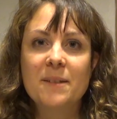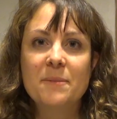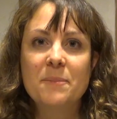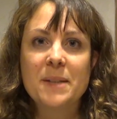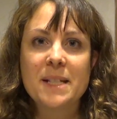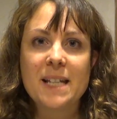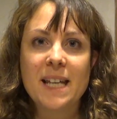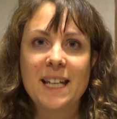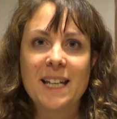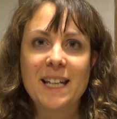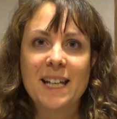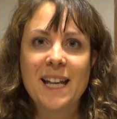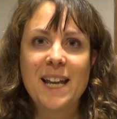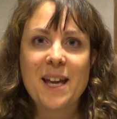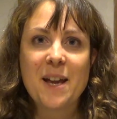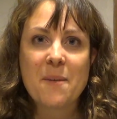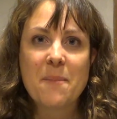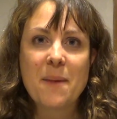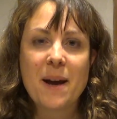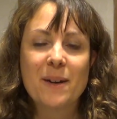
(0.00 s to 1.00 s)

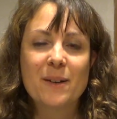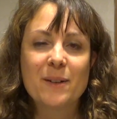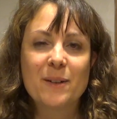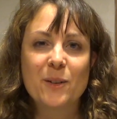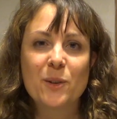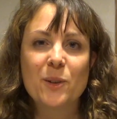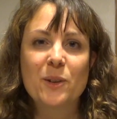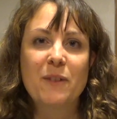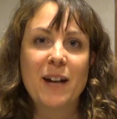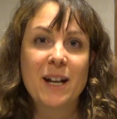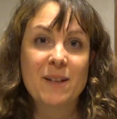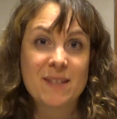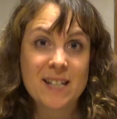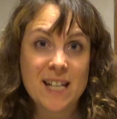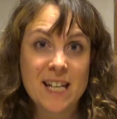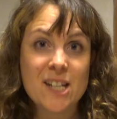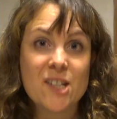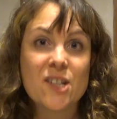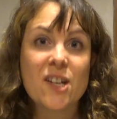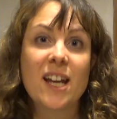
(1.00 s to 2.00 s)
particularly about all around
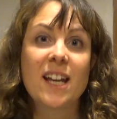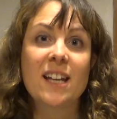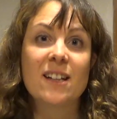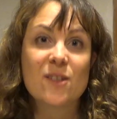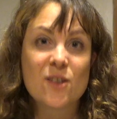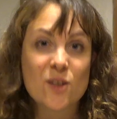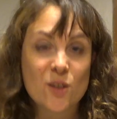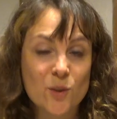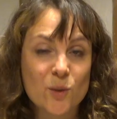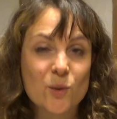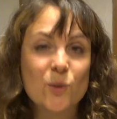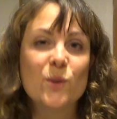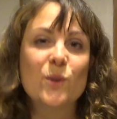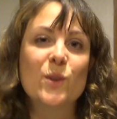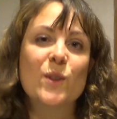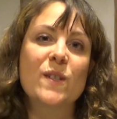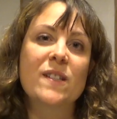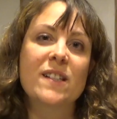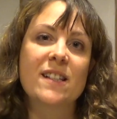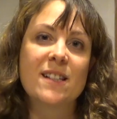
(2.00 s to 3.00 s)
teaching and
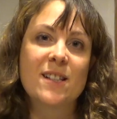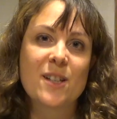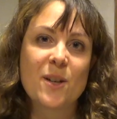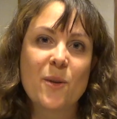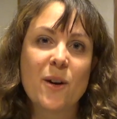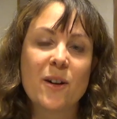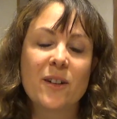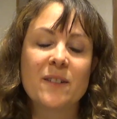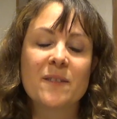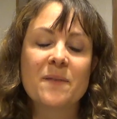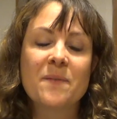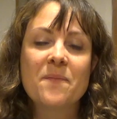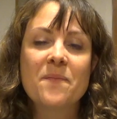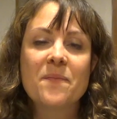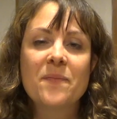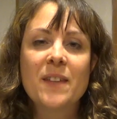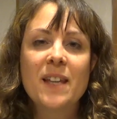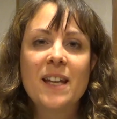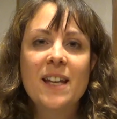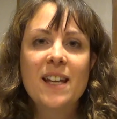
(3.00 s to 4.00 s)
schools and so
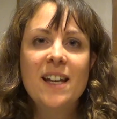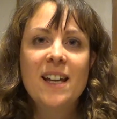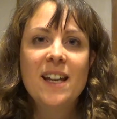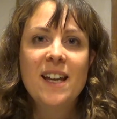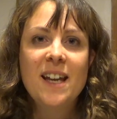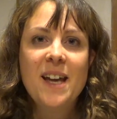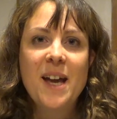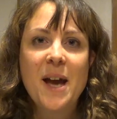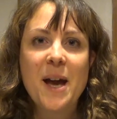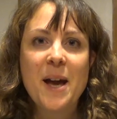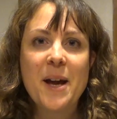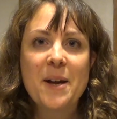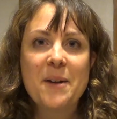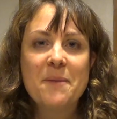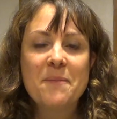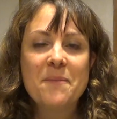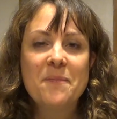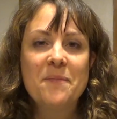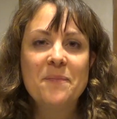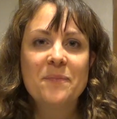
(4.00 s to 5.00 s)

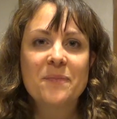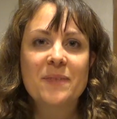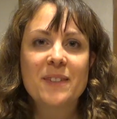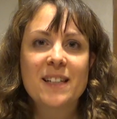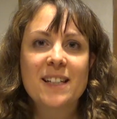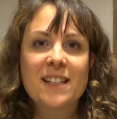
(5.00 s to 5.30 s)
on.